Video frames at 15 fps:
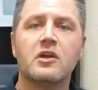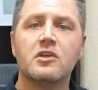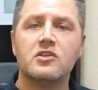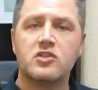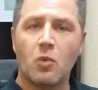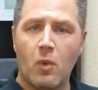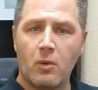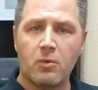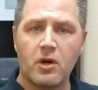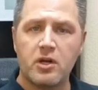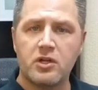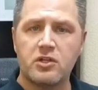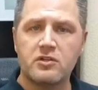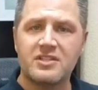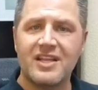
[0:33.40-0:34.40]
So what we're going
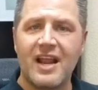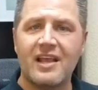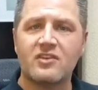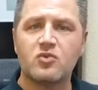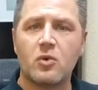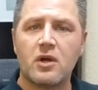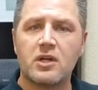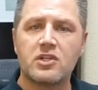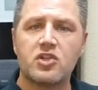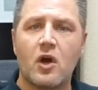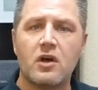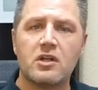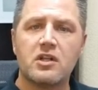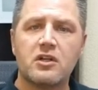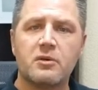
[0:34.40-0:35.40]
to do today is we're going to talk
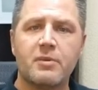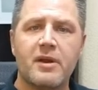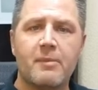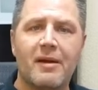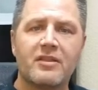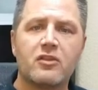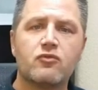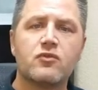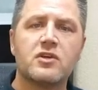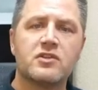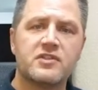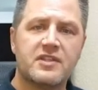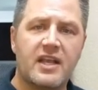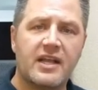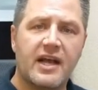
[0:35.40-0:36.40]
a little bit about the real
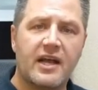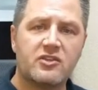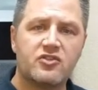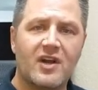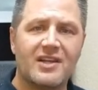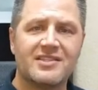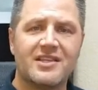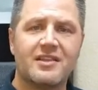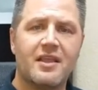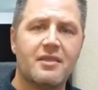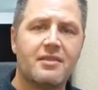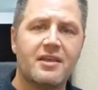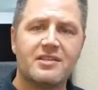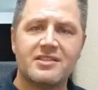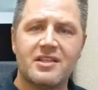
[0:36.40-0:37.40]
estate contracts and the
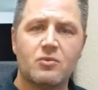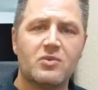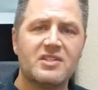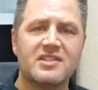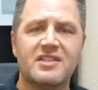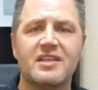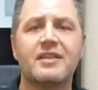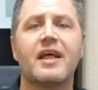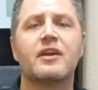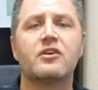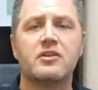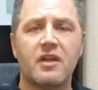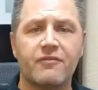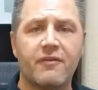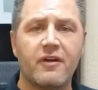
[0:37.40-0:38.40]
things that we see that are
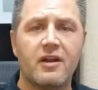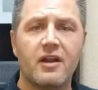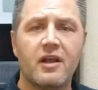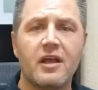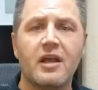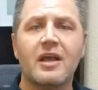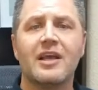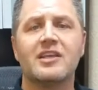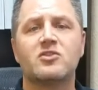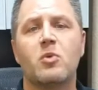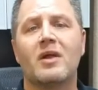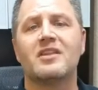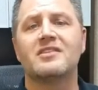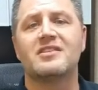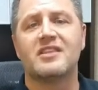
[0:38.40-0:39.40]
different, as
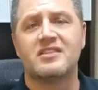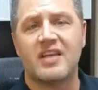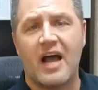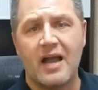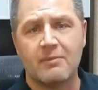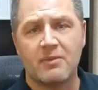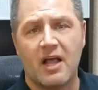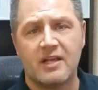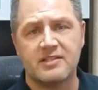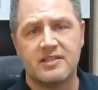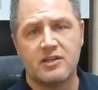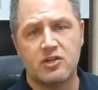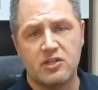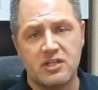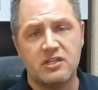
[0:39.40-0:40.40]
well as the timelines
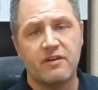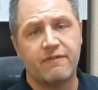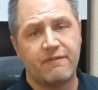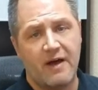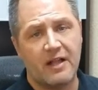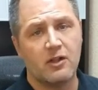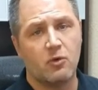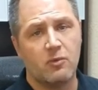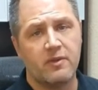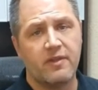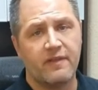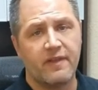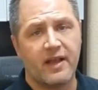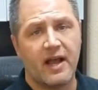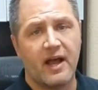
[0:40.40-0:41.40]
that you need to follow
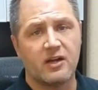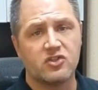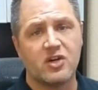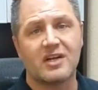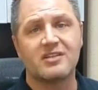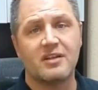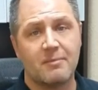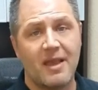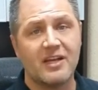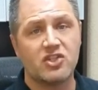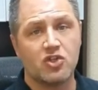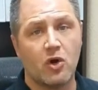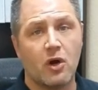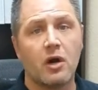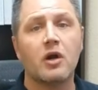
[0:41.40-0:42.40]
within the contract to make
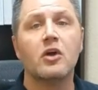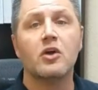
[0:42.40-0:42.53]
sure